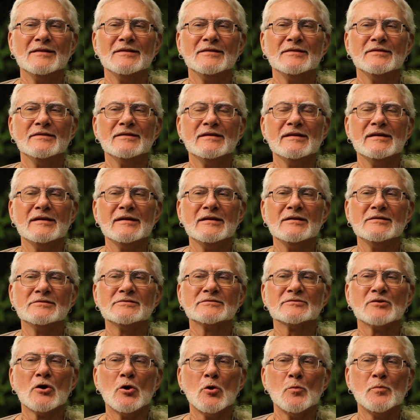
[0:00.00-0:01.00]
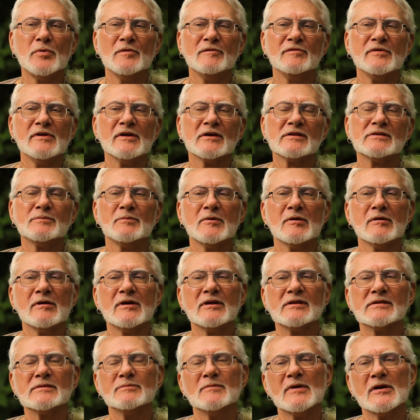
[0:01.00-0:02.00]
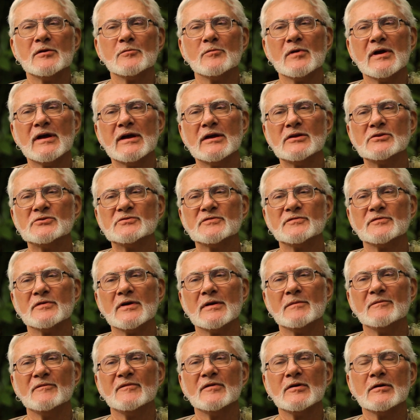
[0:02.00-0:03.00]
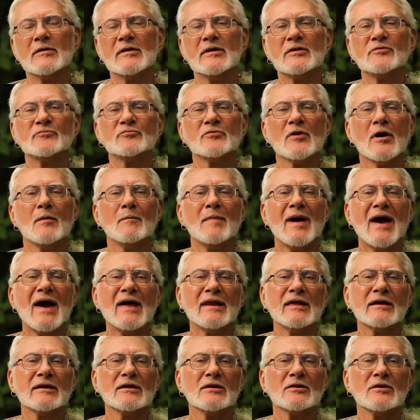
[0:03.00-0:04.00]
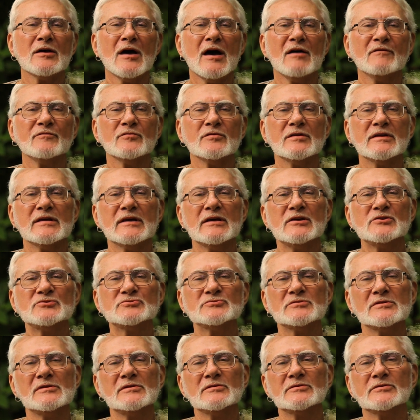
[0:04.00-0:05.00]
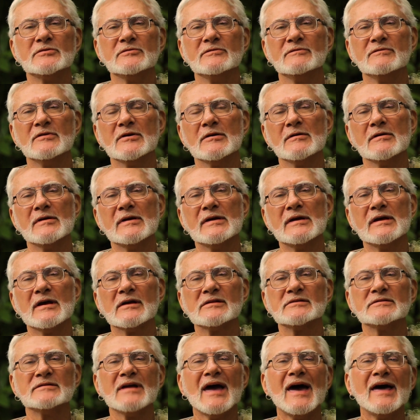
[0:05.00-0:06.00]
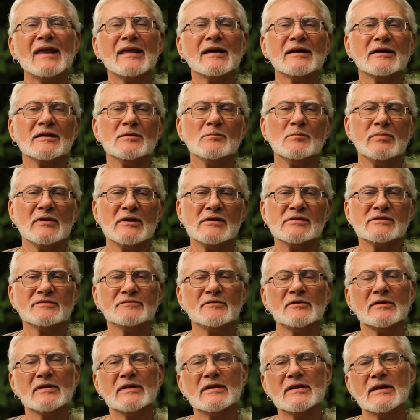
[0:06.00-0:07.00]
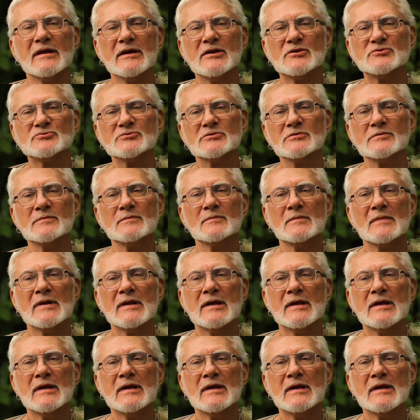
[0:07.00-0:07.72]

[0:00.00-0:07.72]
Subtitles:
The scope of the experience may range from very traumatic and confrontational to very ecstatic and blissful in nature.